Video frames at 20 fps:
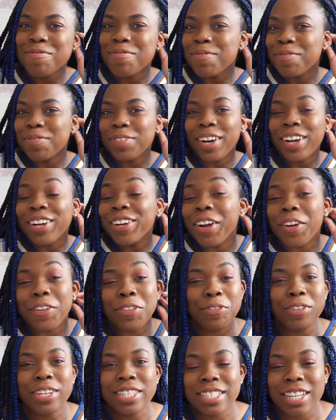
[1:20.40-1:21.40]
but no,
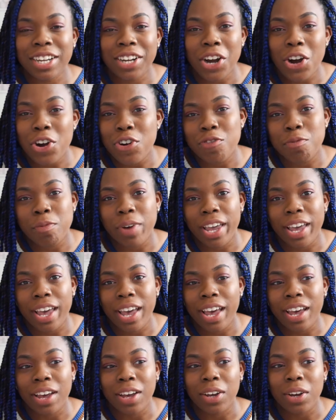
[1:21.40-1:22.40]
the reason I cut off my
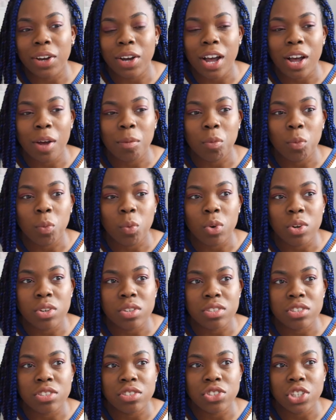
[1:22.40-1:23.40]
hair
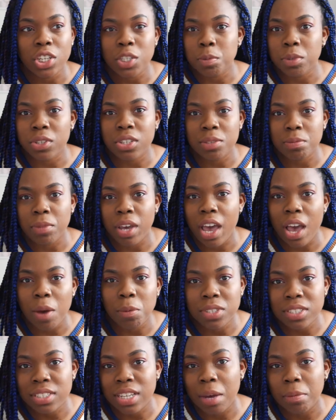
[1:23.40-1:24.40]
was just because my hair
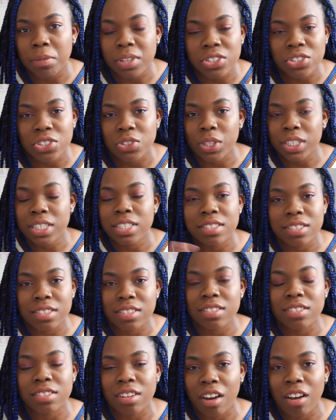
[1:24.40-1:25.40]
was damaged, so I needed
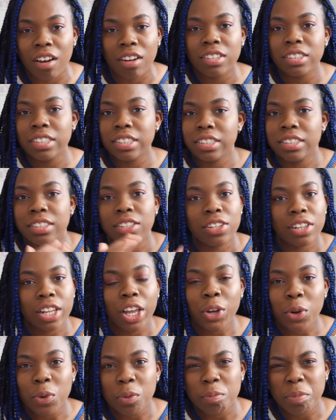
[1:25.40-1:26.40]
to start
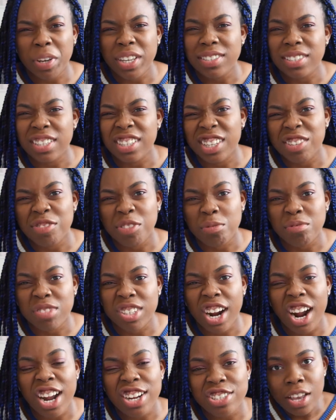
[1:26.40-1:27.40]
basically from
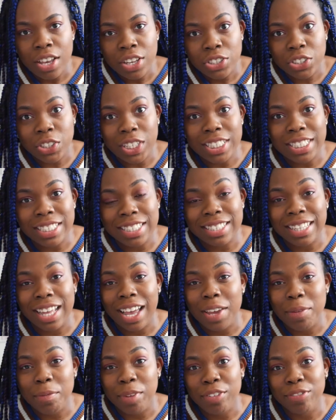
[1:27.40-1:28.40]
scratch. So I did
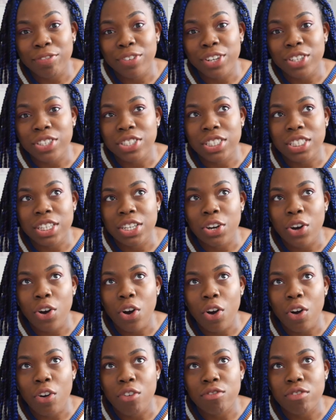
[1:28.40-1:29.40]
that in my first year
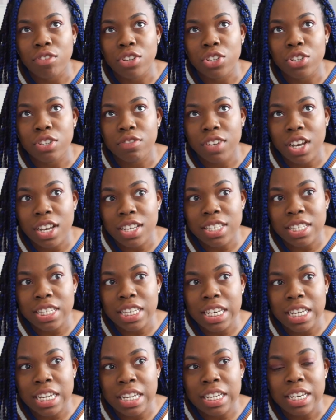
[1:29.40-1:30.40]
of
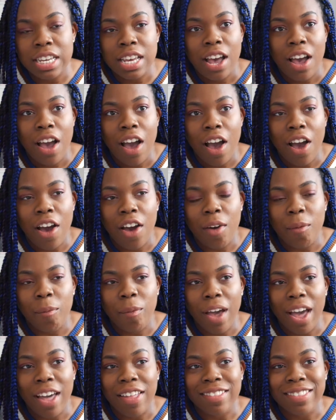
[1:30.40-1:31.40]
university,
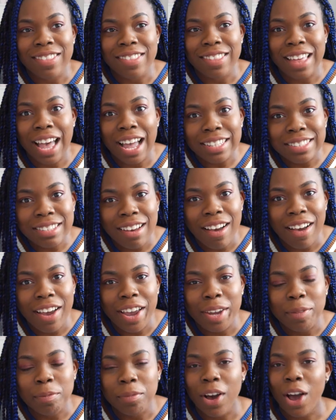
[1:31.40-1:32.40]
and that
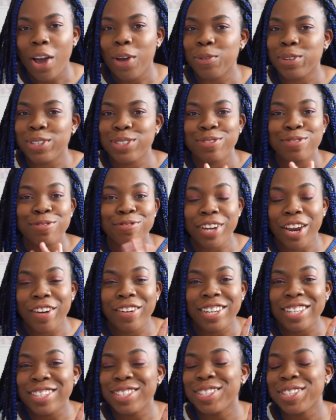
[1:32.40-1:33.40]
time I was
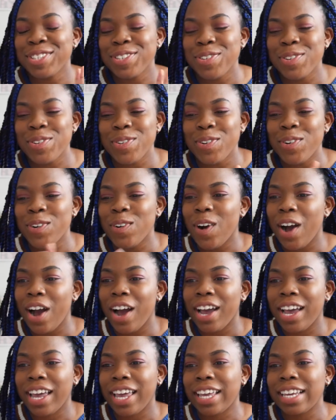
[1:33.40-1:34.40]
very insecure.
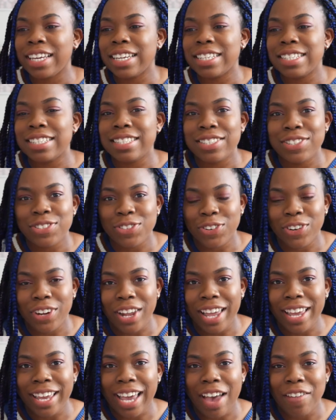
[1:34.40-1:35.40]
I did not
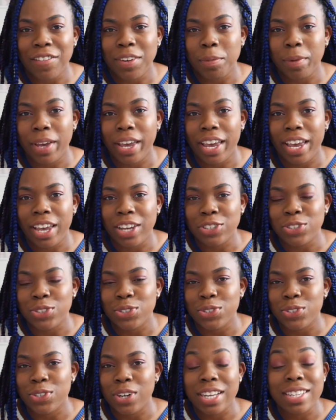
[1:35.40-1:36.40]
like having my hair
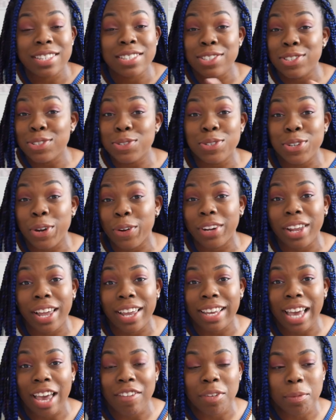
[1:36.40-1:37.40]
short. I still don't
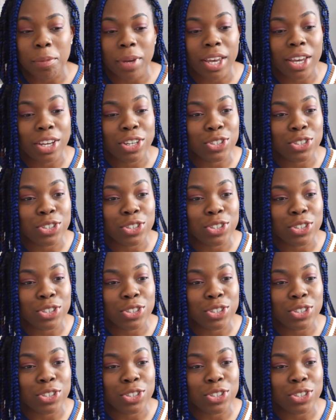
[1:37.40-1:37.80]
like having my hair